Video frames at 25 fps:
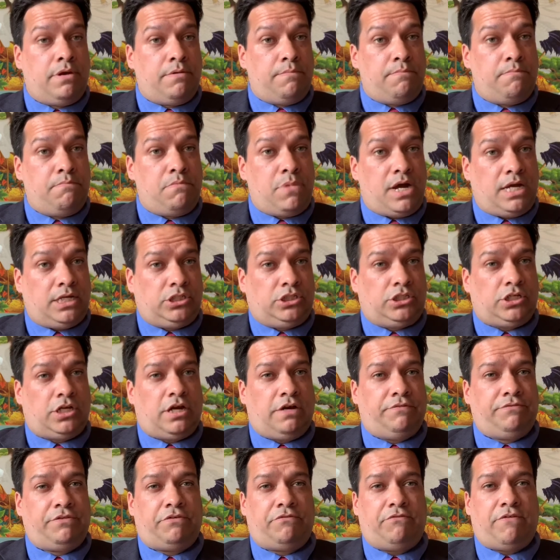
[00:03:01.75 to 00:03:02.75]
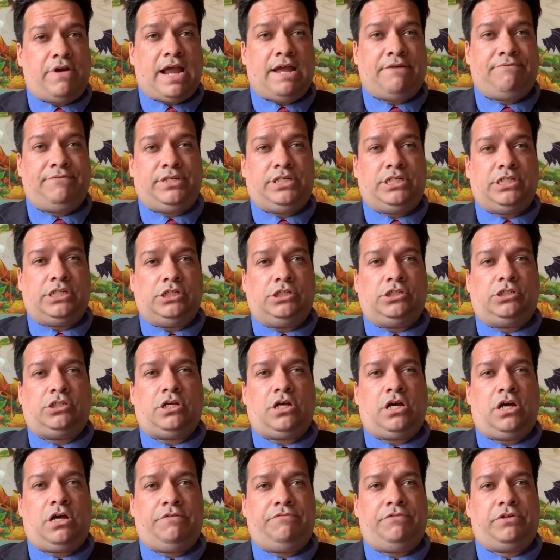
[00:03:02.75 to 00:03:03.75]
much of the ravages
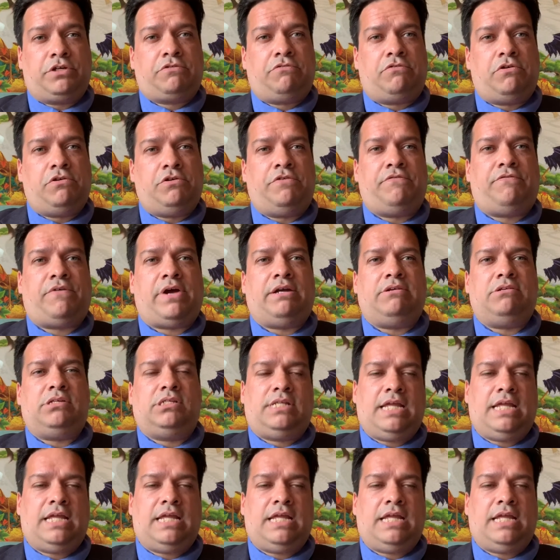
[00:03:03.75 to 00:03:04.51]
of the coronavirus.